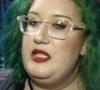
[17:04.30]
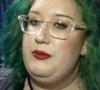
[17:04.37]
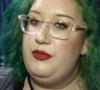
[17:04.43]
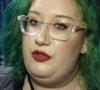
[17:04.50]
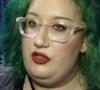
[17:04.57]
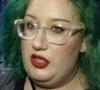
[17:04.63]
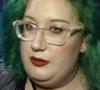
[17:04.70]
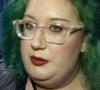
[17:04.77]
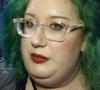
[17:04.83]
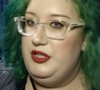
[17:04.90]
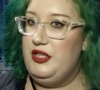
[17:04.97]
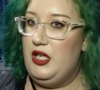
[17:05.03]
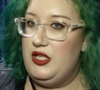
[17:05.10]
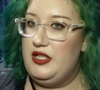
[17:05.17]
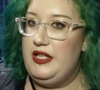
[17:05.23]
because I'm
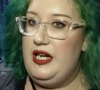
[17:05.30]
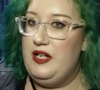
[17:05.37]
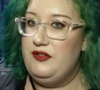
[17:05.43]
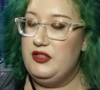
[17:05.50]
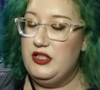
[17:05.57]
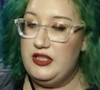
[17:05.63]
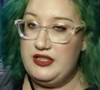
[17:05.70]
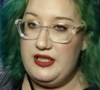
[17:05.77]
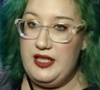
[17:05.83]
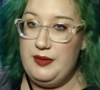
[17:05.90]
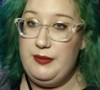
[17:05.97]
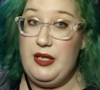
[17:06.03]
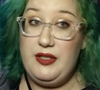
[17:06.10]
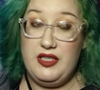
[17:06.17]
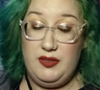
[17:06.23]
probably not going to have a lot of
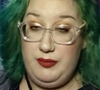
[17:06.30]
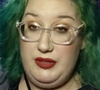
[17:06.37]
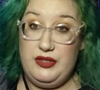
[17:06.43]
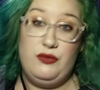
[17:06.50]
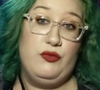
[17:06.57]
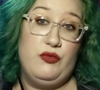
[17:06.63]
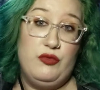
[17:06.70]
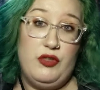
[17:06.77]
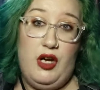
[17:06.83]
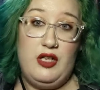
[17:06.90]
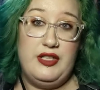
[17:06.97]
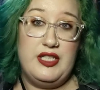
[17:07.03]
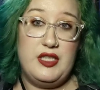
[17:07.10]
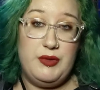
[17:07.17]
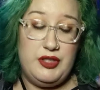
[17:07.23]
time. I'm going to be
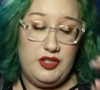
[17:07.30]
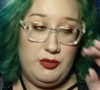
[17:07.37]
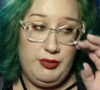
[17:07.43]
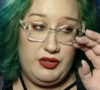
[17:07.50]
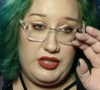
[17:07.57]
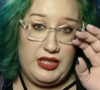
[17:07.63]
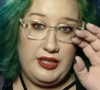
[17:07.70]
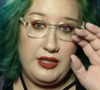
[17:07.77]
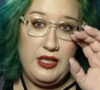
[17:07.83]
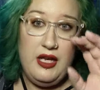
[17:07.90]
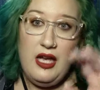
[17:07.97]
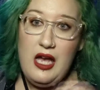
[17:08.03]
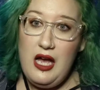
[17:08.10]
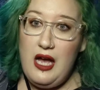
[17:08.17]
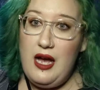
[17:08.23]
honest with you about that.
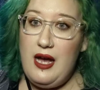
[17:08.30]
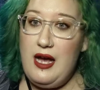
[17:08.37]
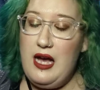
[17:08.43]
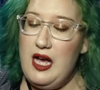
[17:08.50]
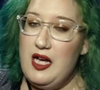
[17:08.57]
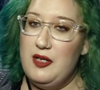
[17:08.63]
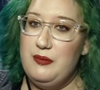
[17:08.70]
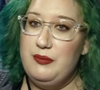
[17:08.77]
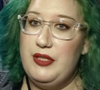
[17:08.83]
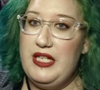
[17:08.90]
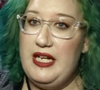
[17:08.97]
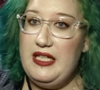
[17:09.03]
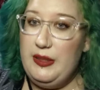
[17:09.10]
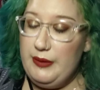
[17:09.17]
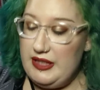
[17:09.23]
Um,
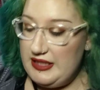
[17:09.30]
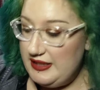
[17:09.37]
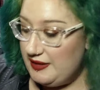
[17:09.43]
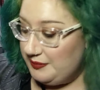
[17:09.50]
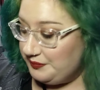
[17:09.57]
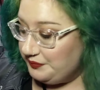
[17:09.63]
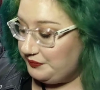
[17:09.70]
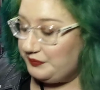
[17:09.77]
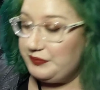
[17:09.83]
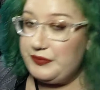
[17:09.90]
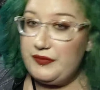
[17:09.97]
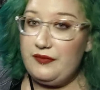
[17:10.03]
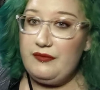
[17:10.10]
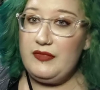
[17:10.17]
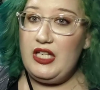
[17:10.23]
but anyways,
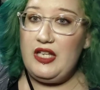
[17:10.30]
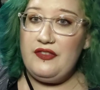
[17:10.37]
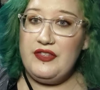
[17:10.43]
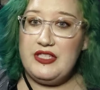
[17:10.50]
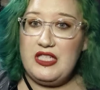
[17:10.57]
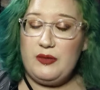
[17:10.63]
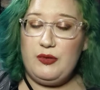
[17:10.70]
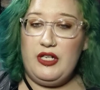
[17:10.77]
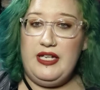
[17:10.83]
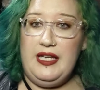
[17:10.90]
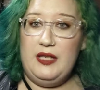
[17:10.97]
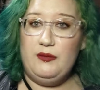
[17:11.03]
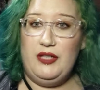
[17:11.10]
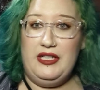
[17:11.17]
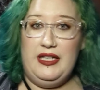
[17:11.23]
this is where
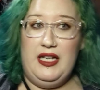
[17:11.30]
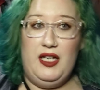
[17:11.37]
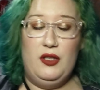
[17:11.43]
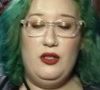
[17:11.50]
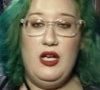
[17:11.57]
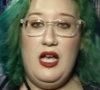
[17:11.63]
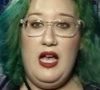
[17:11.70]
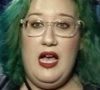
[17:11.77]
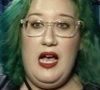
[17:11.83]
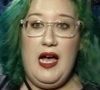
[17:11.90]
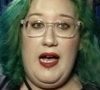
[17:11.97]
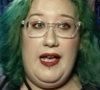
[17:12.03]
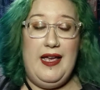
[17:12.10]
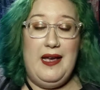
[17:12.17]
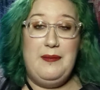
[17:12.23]
I am right now.
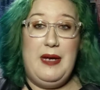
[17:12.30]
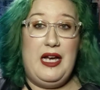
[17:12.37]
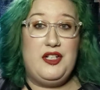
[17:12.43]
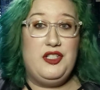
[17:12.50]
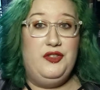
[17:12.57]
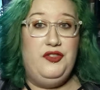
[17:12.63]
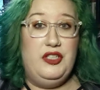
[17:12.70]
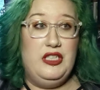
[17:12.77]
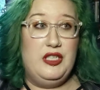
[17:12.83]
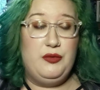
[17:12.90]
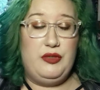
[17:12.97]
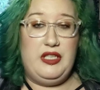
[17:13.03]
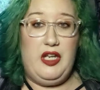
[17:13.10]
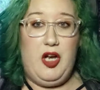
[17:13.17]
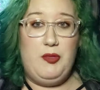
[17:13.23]
I am actually
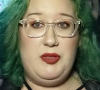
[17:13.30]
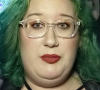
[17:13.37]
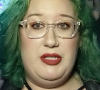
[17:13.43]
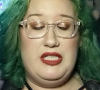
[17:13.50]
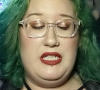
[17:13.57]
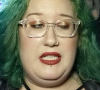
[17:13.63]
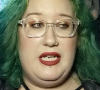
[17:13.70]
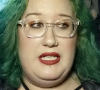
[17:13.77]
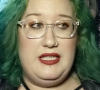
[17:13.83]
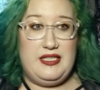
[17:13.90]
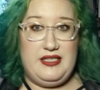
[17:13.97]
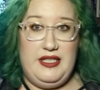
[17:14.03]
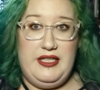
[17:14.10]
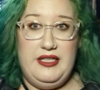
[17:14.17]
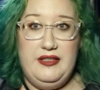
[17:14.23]
feeling really optimistic and
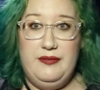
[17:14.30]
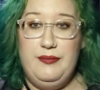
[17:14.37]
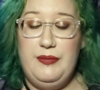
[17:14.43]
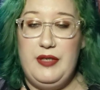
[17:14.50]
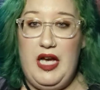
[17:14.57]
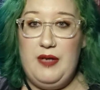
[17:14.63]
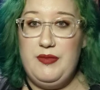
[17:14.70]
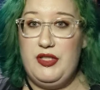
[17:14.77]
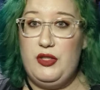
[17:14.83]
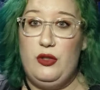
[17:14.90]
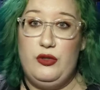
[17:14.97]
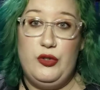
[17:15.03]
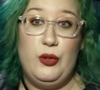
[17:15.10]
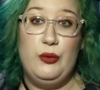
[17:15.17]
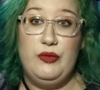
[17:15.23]
excited. I'm just
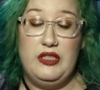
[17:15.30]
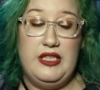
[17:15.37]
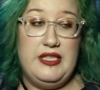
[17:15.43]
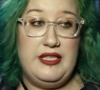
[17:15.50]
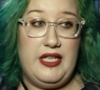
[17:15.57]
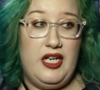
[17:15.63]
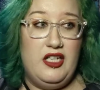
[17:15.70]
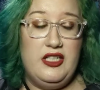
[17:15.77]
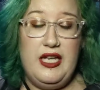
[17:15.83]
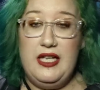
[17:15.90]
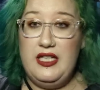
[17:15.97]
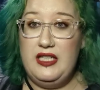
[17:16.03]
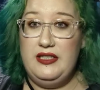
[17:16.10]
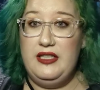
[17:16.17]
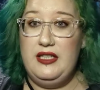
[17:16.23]
also really scared.
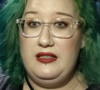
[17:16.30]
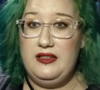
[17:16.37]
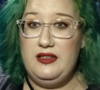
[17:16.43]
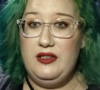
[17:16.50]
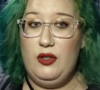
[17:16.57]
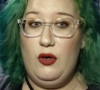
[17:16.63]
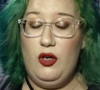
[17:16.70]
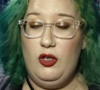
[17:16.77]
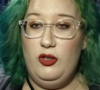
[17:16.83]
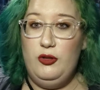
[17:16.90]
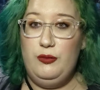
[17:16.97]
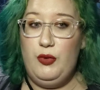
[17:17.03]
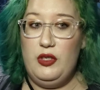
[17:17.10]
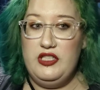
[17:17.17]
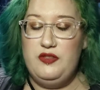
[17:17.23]
And I'm, the
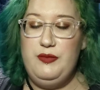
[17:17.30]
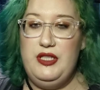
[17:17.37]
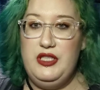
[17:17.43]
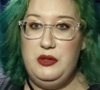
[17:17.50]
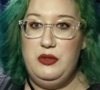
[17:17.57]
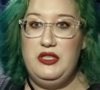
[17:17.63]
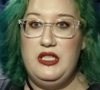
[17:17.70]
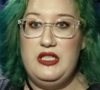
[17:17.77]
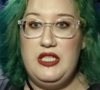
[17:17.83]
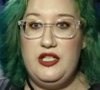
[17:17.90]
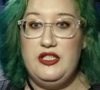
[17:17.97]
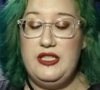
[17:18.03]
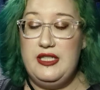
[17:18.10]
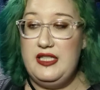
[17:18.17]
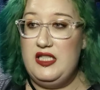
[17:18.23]
whole point of me doing this
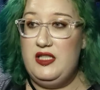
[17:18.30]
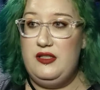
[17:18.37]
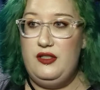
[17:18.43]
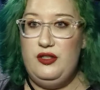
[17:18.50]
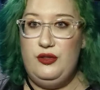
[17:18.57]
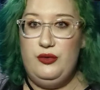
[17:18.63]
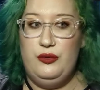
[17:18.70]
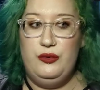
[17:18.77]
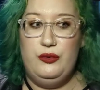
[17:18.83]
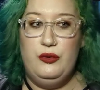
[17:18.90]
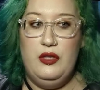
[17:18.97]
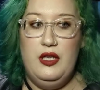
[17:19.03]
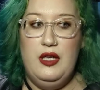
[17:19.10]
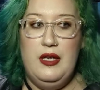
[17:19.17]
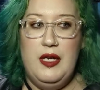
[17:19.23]
series is
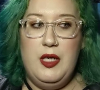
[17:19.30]
to